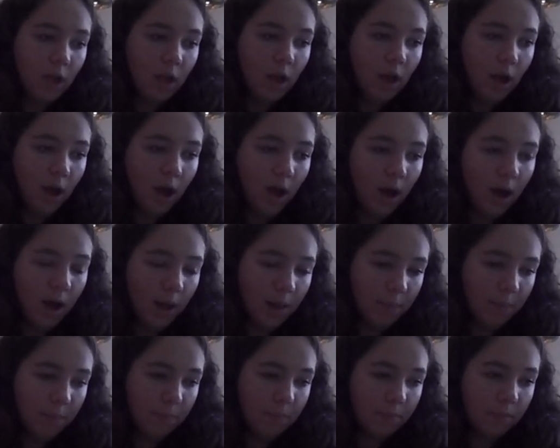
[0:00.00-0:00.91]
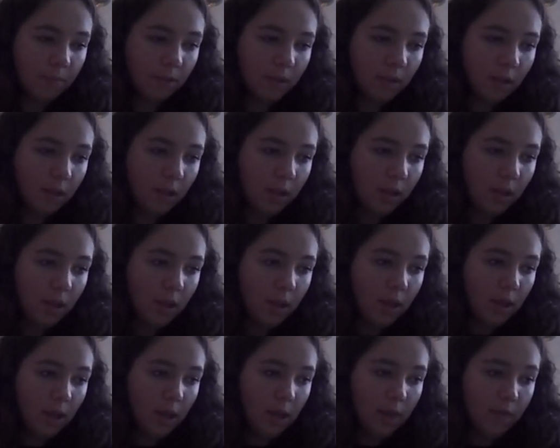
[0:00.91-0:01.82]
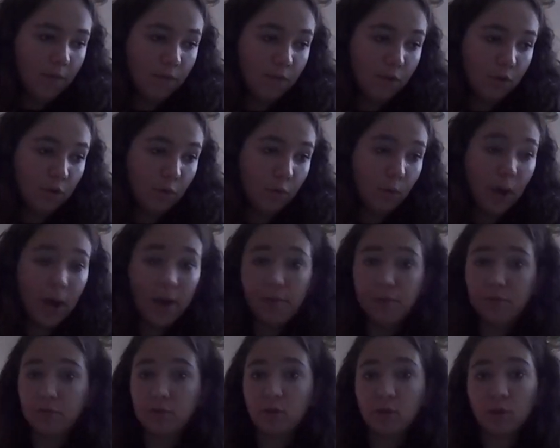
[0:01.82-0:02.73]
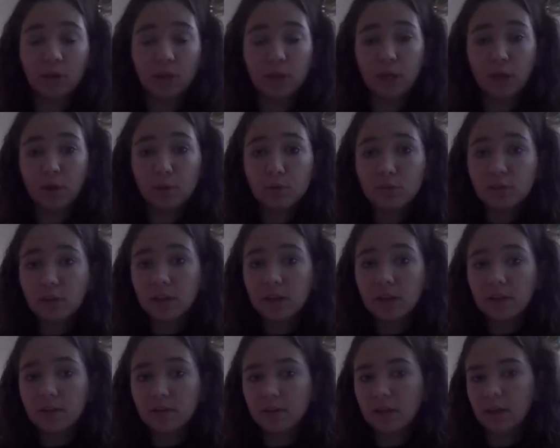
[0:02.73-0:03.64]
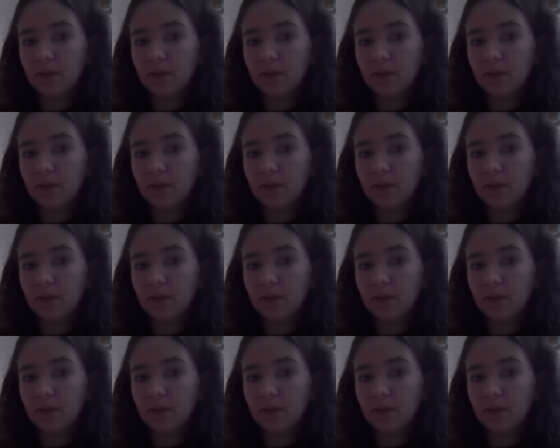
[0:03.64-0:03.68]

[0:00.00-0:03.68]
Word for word: Um, if you have scoliosis,